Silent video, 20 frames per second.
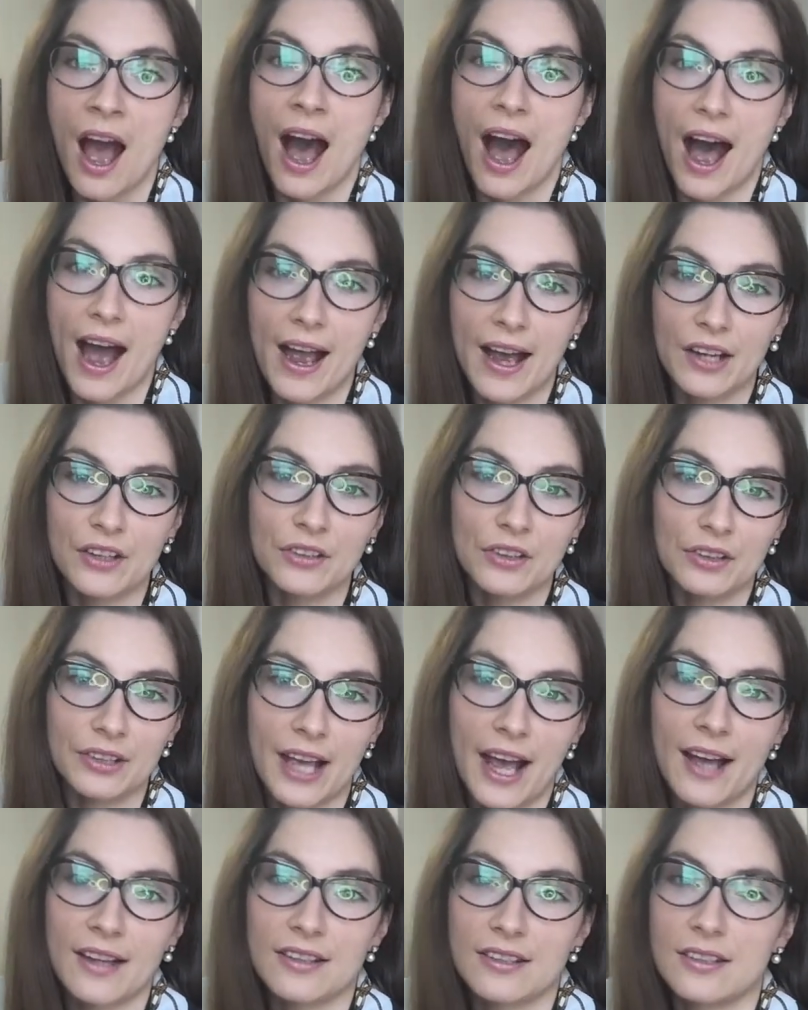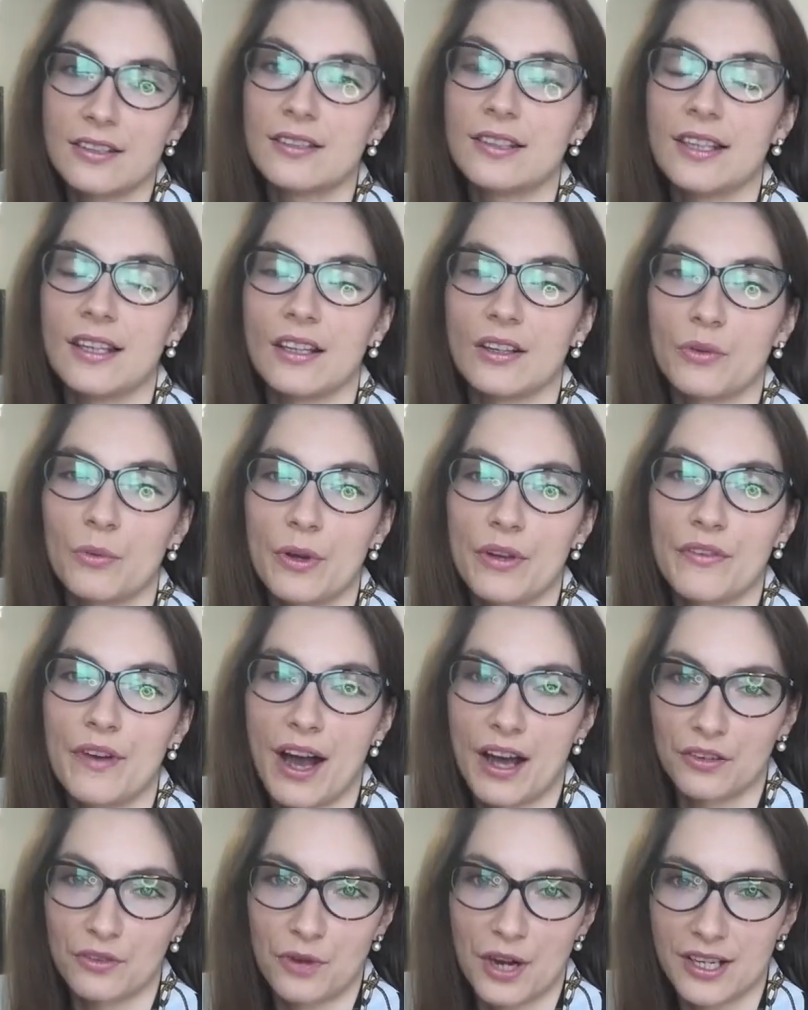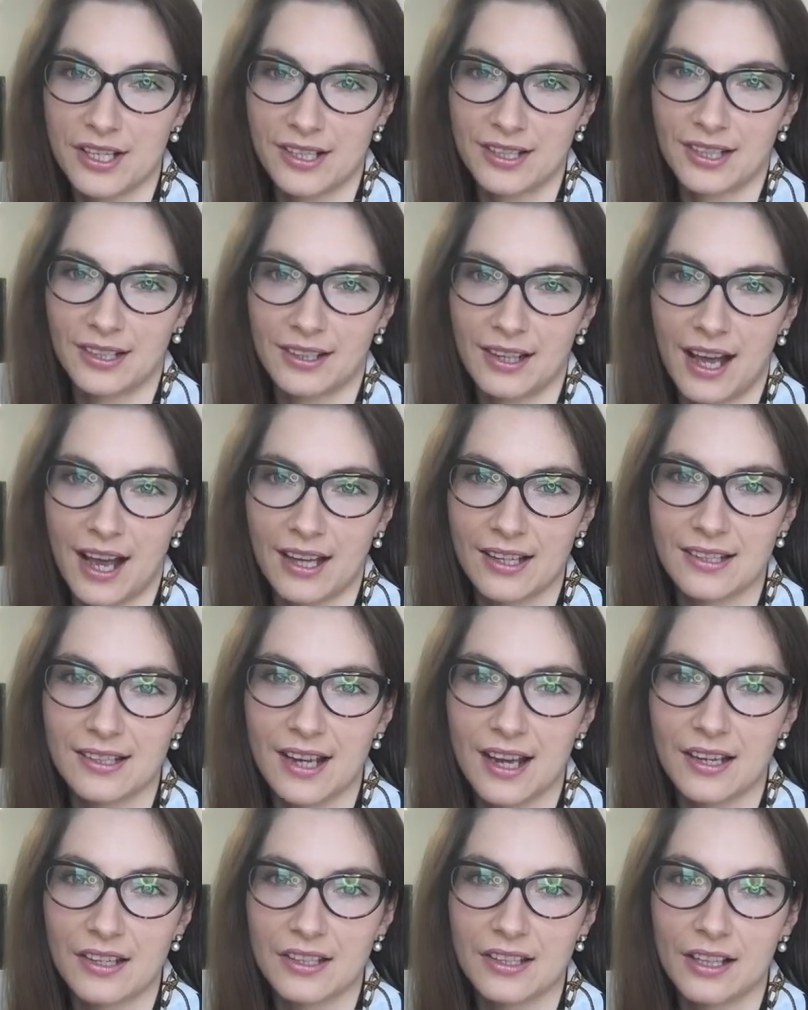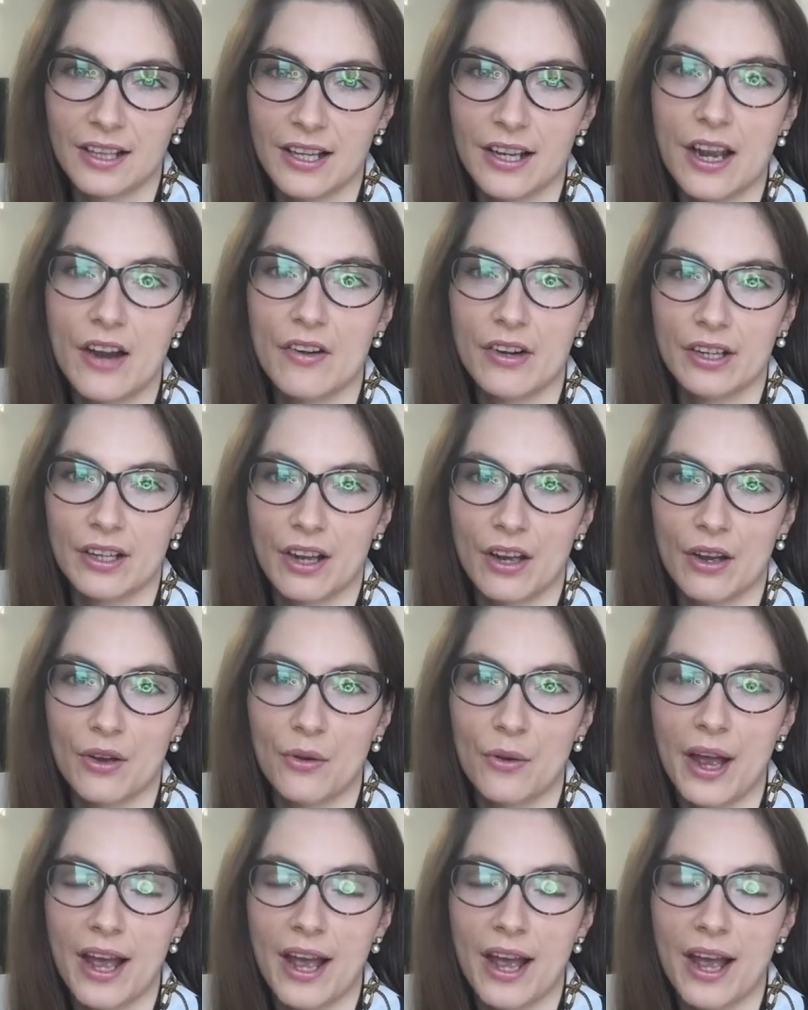I had not had to deal with unregistered land until a year ago,